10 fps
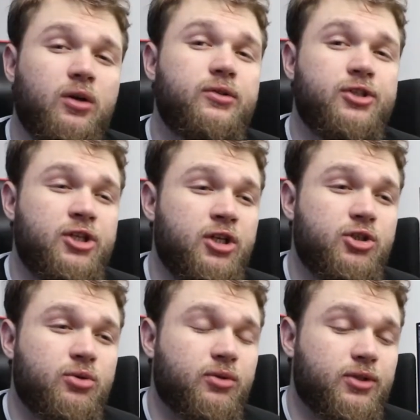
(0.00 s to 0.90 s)
holy shit
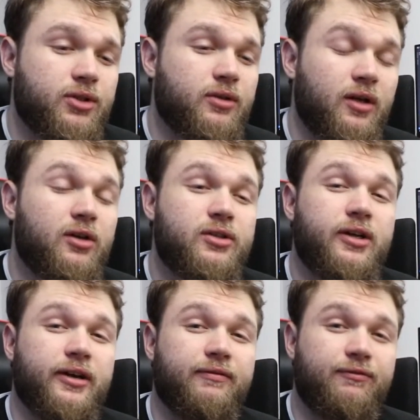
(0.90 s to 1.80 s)
George, that looks
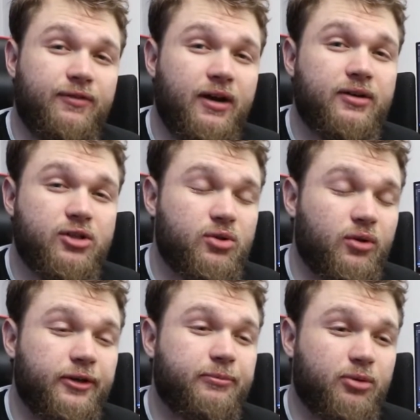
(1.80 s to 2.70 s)
like a very
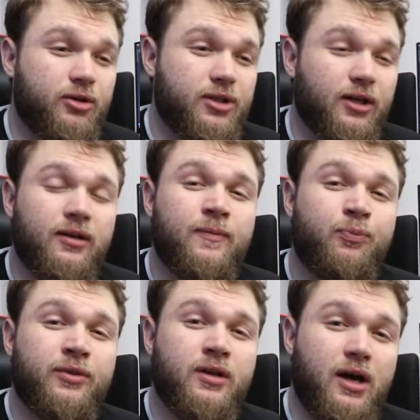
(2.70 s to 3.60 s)
solid project.
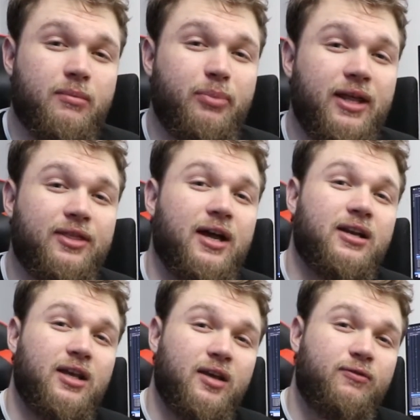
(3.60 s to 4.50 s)
I bet
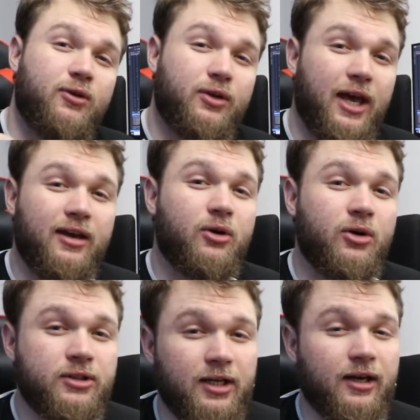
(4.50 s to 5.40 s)
that if you get in
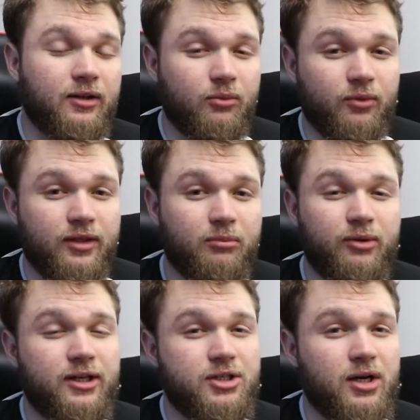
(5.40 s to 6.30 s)
contact with the
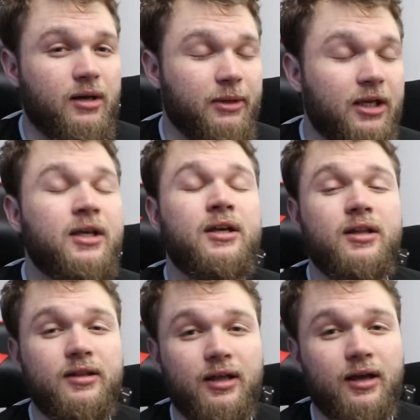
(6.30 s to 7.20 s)
British Army,
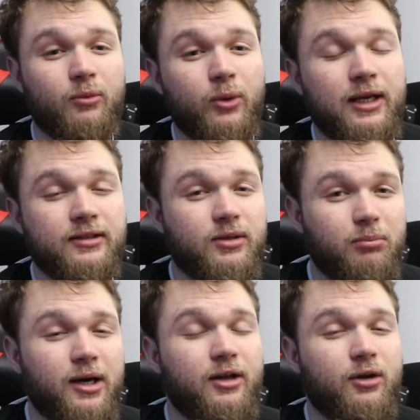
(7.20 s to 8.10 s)
they are willing to
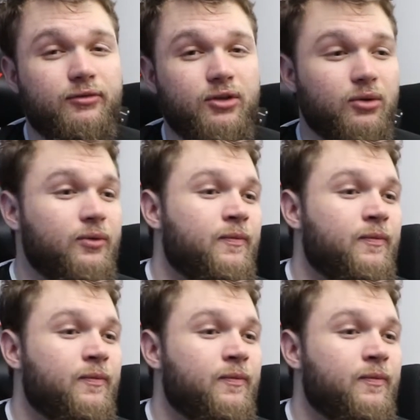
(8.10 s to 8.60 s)
buy it off you.